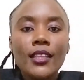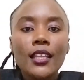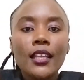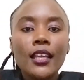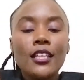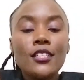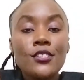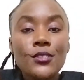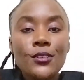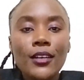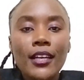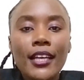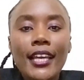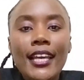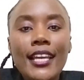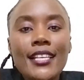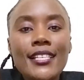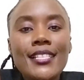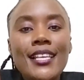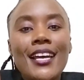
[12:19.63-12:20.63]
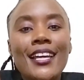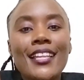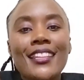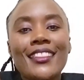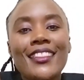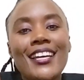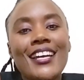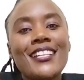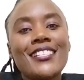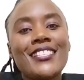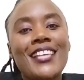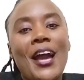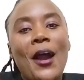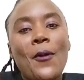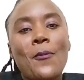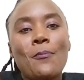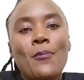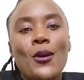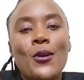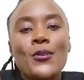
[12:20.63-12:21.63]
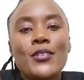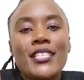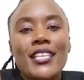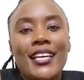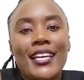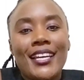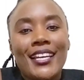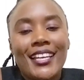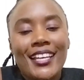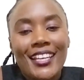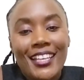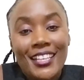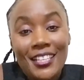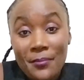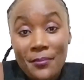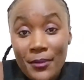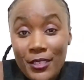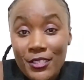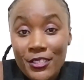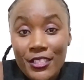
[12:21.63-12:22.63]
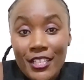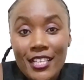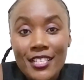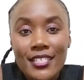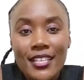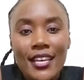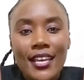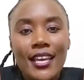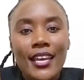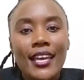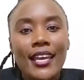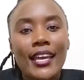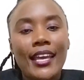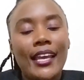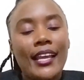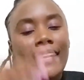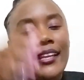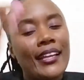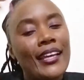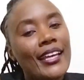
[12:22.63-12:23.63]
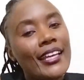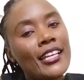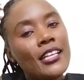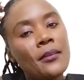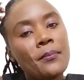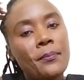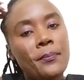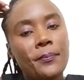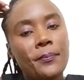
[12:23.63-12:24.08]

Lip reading: And so guys, that's about inpatient. And in